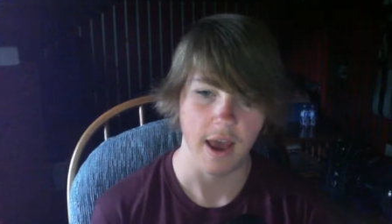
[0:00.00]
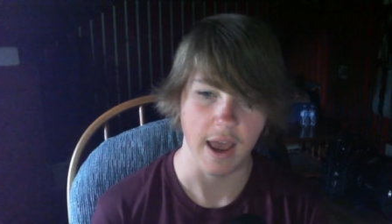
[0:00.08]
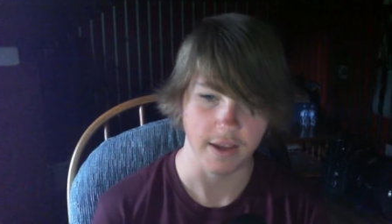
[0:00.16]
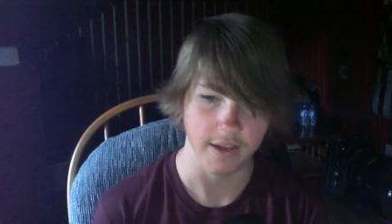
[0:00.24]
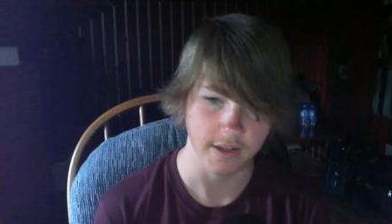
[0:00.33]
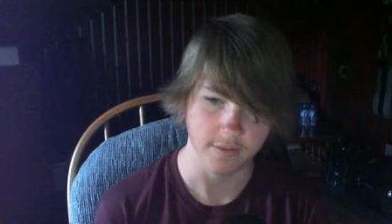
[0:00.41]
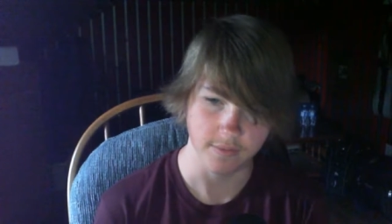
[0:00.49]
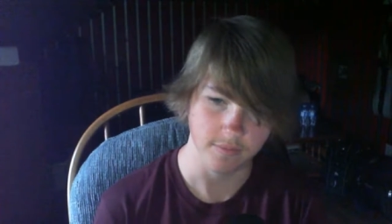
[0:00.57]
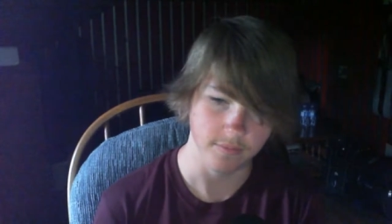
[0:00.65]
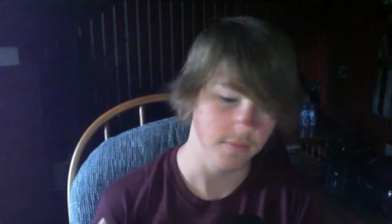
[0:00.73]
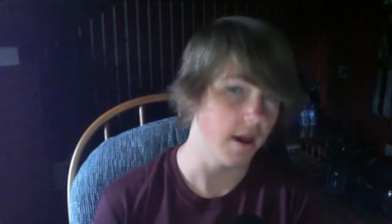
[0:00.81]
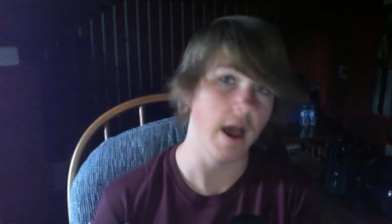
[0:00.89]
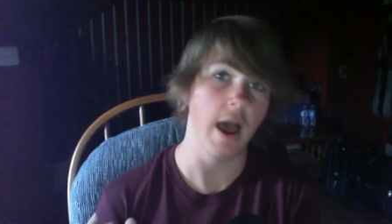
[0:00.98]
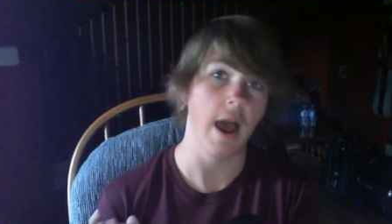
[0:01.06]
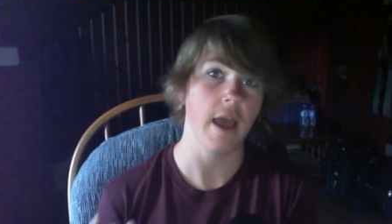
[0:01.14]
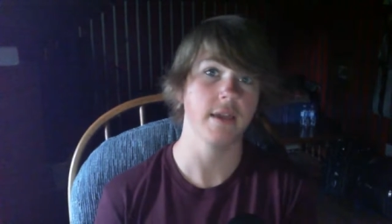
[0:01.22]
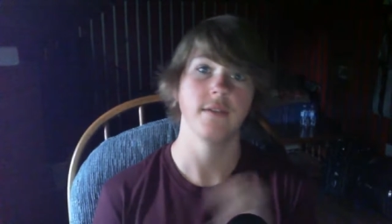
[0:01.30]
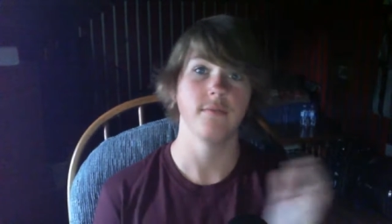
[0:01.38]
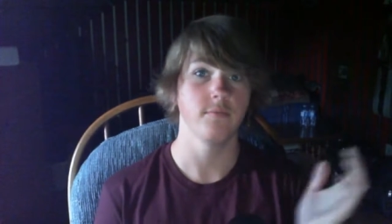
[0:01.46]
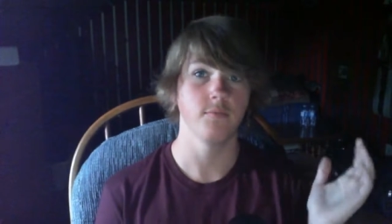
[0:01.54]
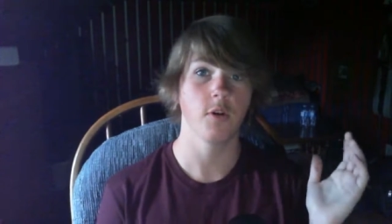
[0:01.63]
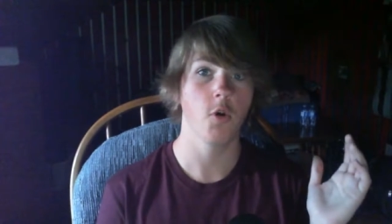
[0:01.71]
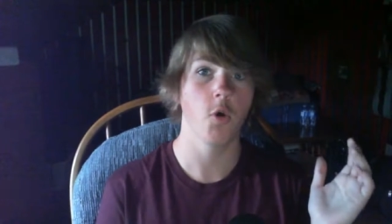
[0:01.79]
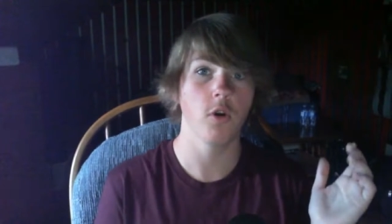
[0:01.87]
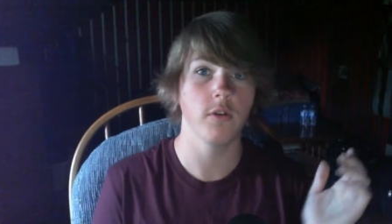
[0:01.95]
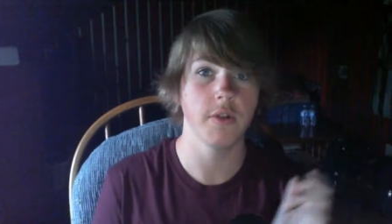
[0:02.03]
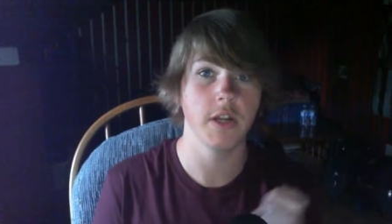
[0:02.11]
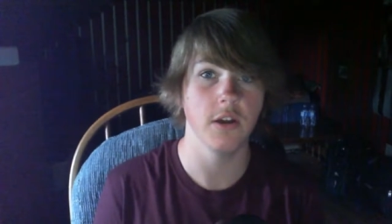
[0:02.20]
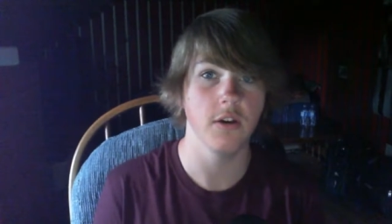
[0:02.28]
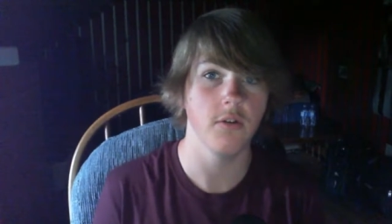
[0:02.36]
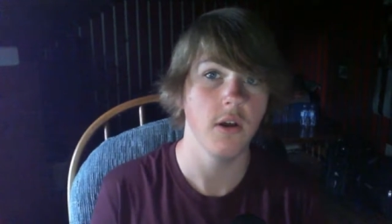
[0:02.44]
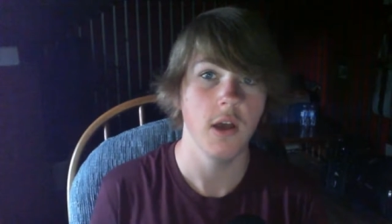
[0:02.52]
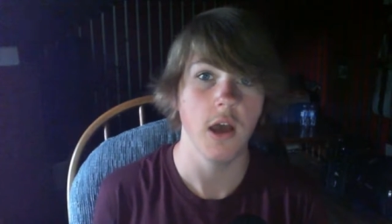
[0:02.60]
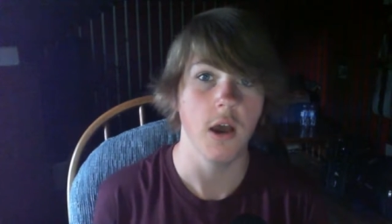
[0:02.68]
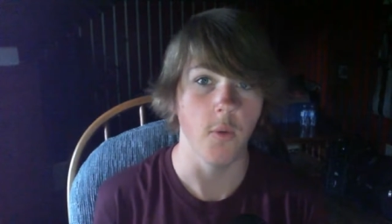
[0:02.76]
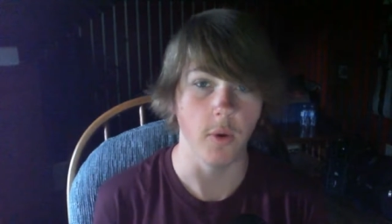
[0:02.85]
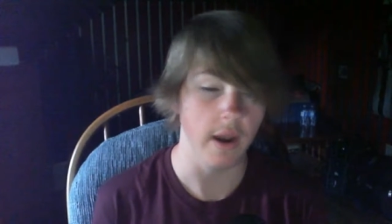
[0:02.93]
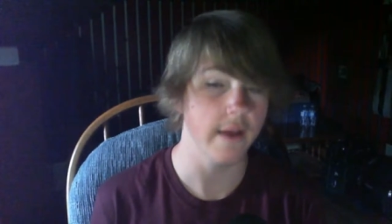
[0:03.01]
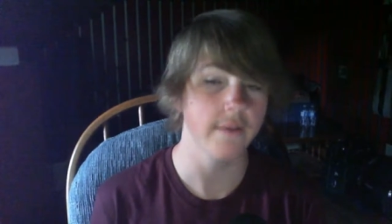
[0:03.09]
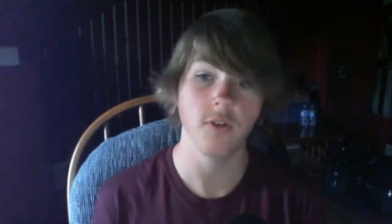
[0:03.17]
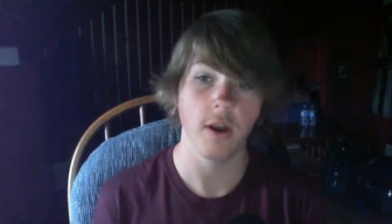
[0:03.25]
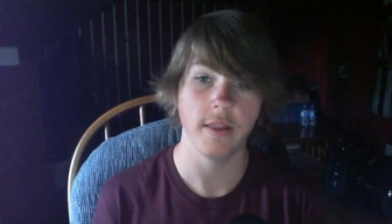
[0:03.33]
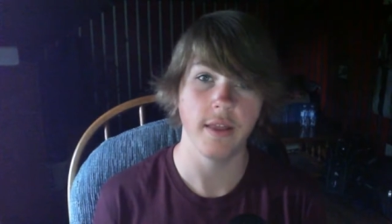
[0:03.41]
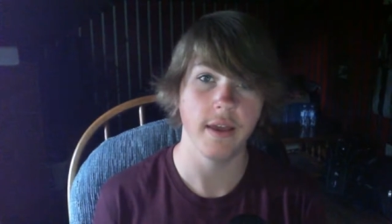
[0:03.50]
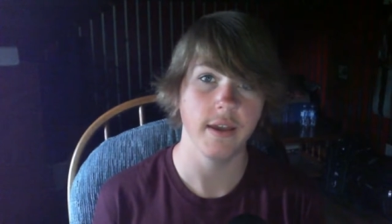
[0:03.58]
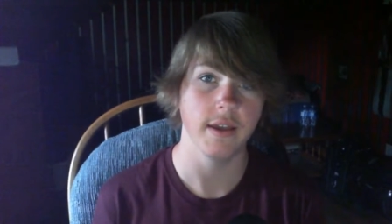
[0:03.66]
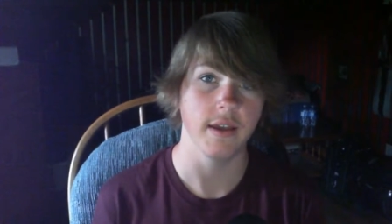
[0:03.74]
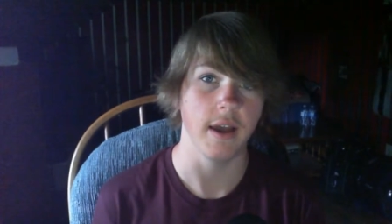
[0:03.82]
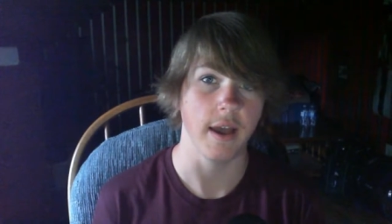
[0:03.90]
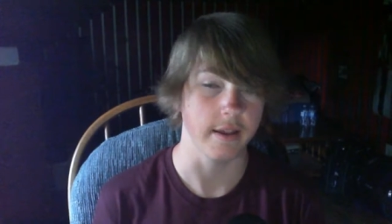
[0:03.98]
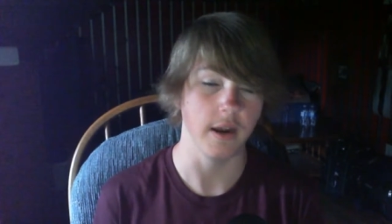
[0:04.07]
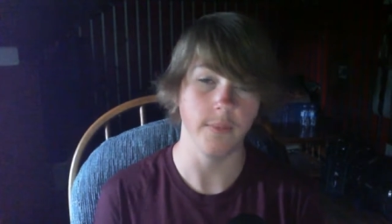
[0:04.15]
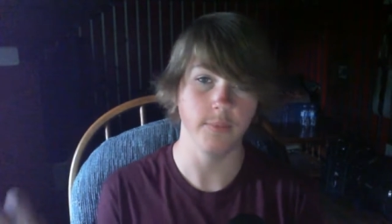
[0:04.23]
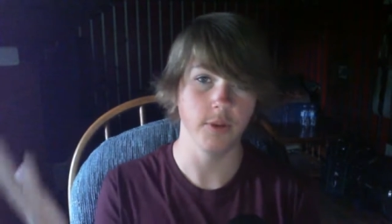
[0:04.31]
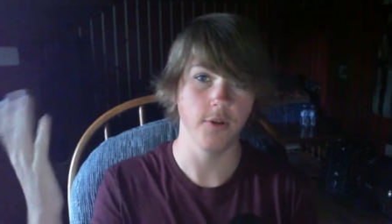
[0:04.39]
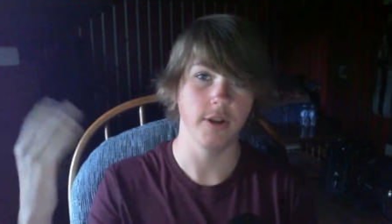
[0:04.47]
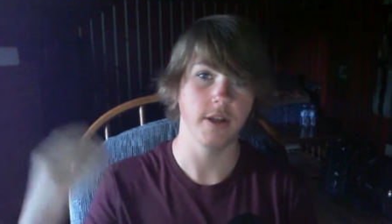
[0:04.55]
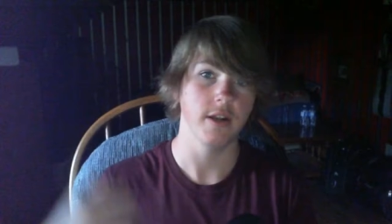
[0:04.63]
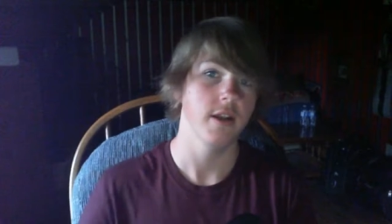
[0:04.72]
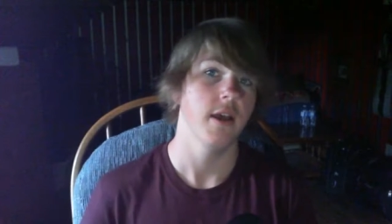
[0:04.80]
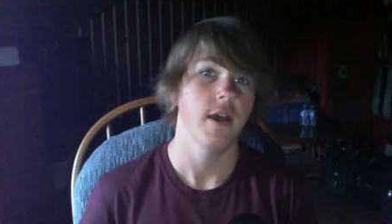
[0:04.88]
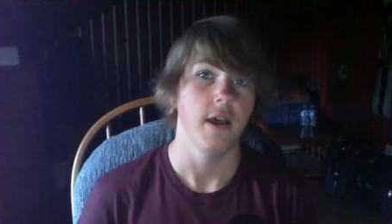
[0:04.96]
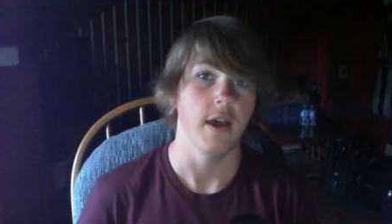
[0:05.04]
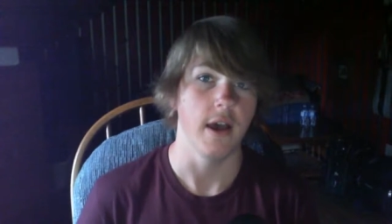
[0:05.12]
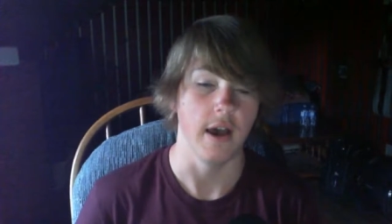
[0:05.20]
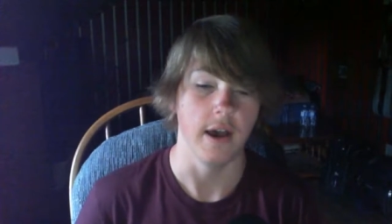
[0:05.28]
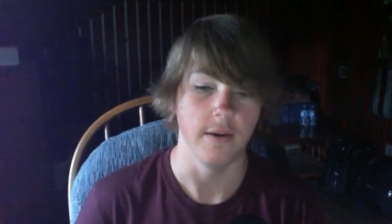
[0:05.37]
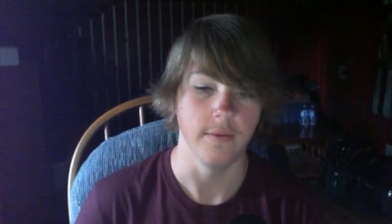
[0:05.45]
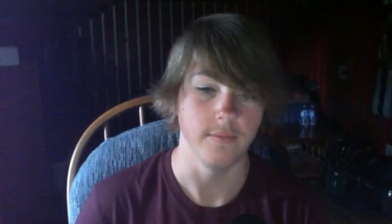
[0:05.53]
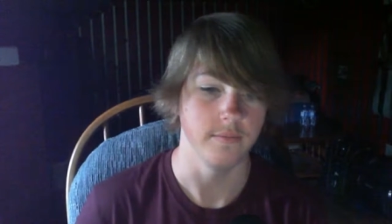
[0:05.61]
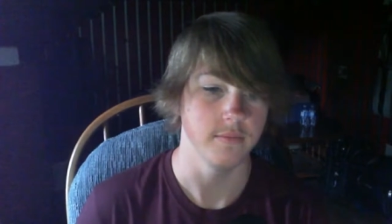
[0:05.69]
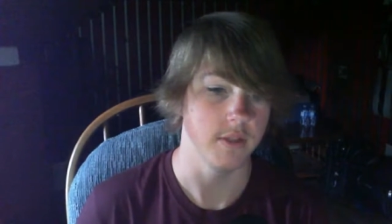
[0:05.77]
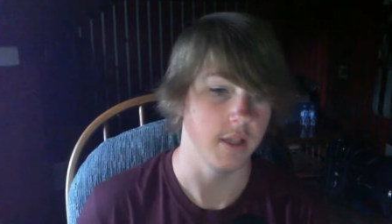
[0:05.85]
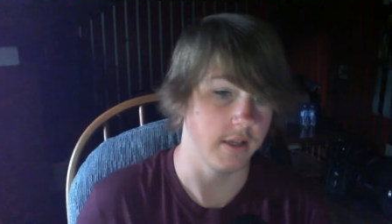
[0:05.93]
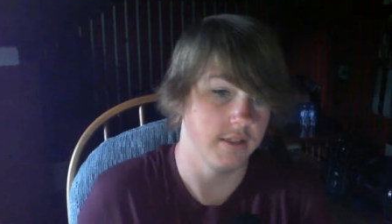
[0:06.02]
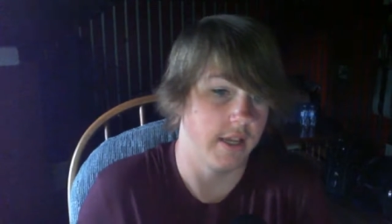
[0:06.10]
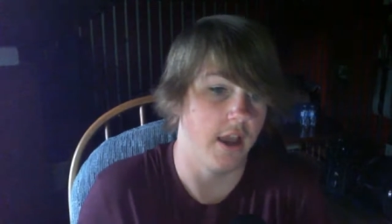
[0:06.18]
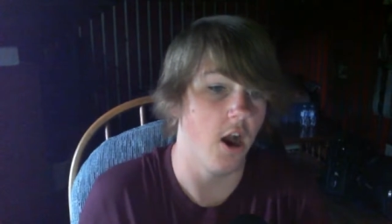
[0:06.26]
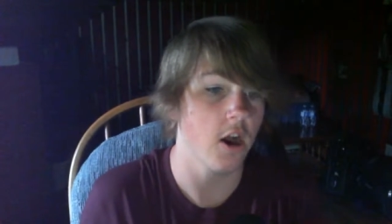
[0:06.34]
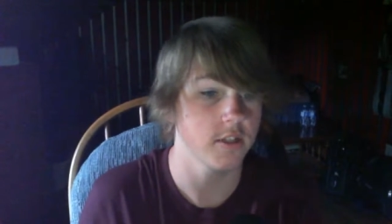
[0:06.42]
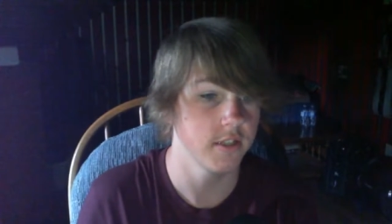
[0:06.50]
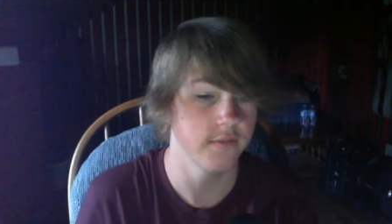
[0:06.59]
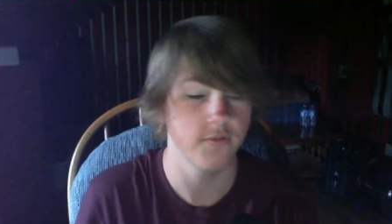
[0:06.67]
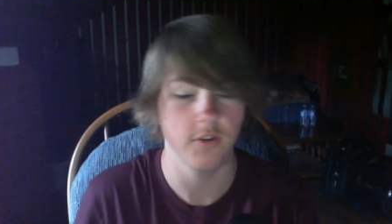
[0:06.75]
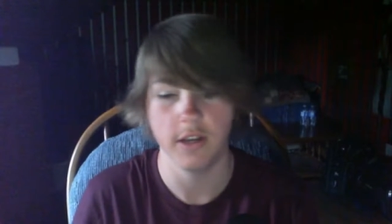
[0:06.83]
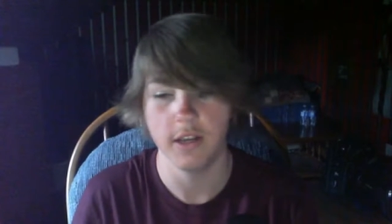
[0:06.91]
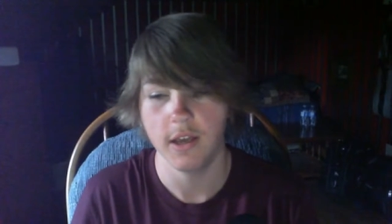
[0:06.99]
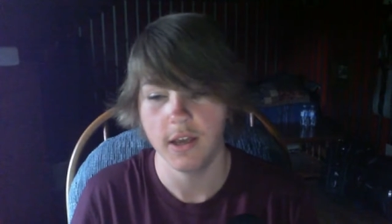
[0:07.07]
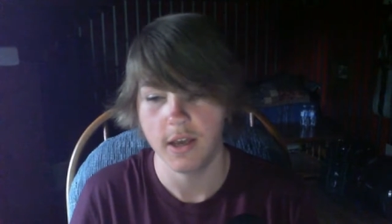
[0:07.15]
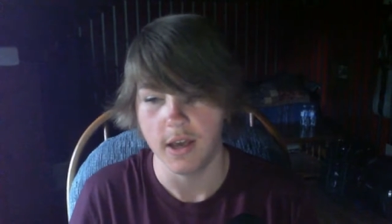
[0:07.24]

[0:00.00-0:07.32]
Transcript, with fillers: I can I can record a video, whatever I like. I can upload it um, like say Oxenfree.